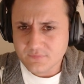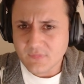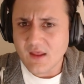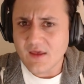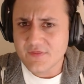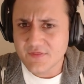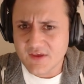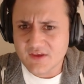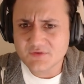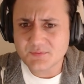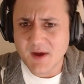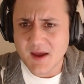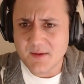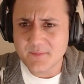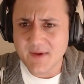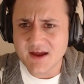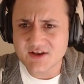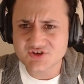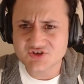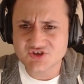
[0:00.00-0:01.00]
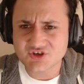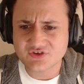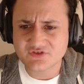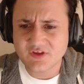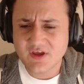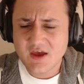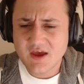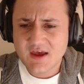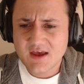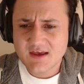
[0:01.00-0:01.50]
these might match just
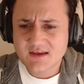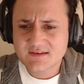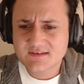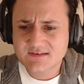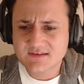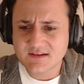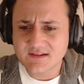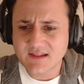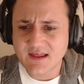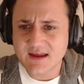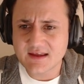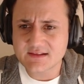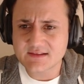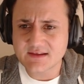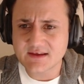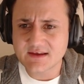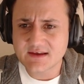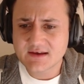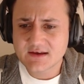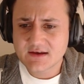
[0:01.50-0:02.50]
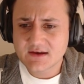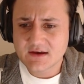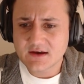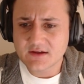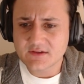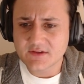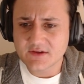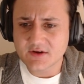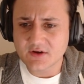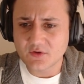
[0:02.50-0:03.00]
slightly a
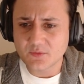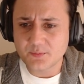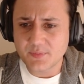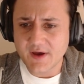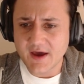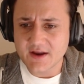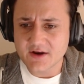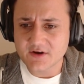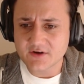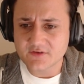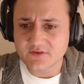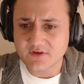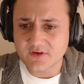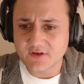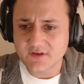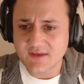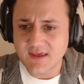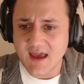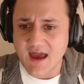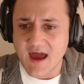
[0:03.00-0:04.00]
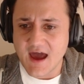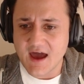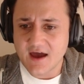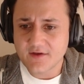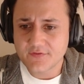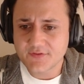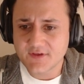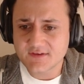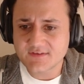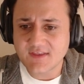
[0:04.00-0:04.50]
little better to yeah
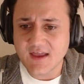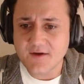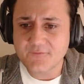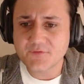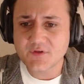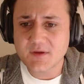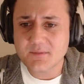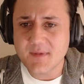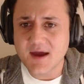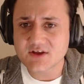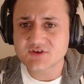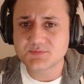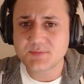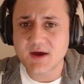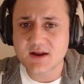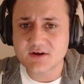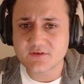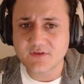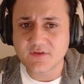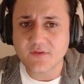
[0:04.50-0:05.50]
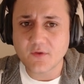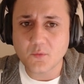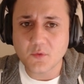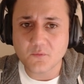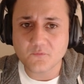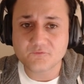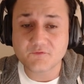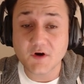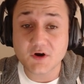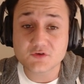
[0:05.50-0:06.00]
these definitely match better than the
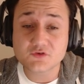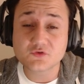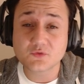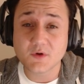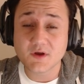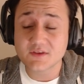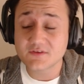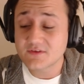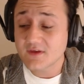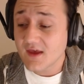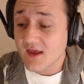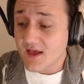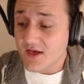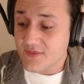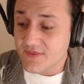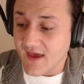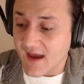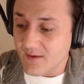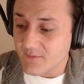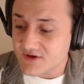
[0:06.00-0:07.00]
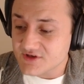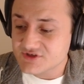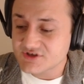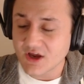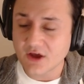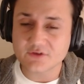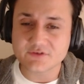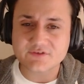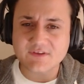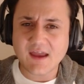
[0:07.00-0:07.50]
first ones that we
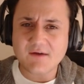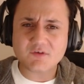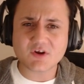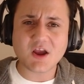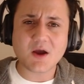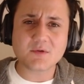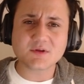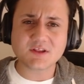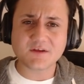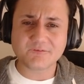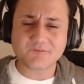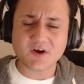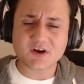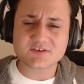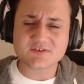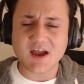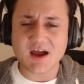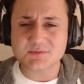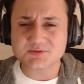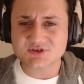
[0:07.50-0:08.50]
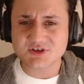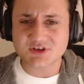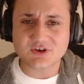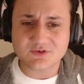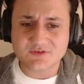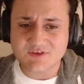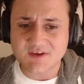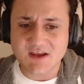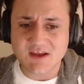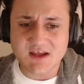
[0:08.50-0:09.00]
chose never go with the first option
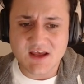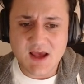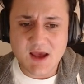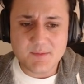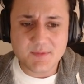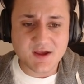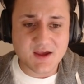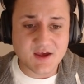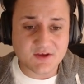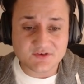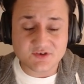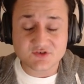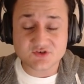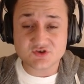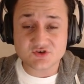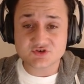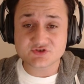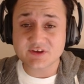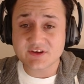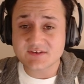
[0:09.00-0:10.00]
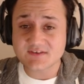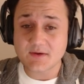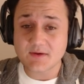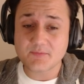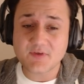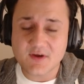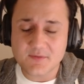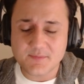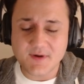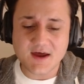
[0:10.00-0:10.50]
you see because there's usually
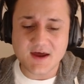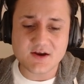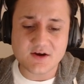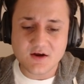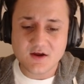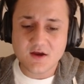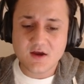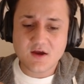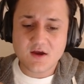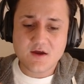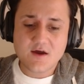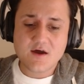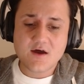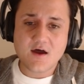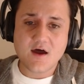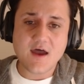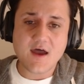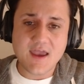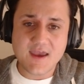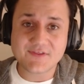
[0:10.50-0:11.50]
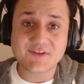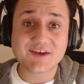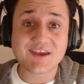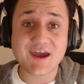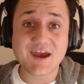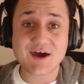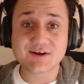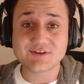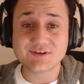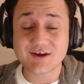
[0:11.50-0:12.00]
something better in the
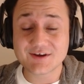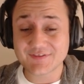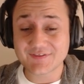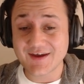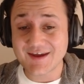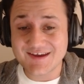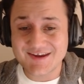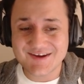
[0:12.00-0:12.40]
catalog that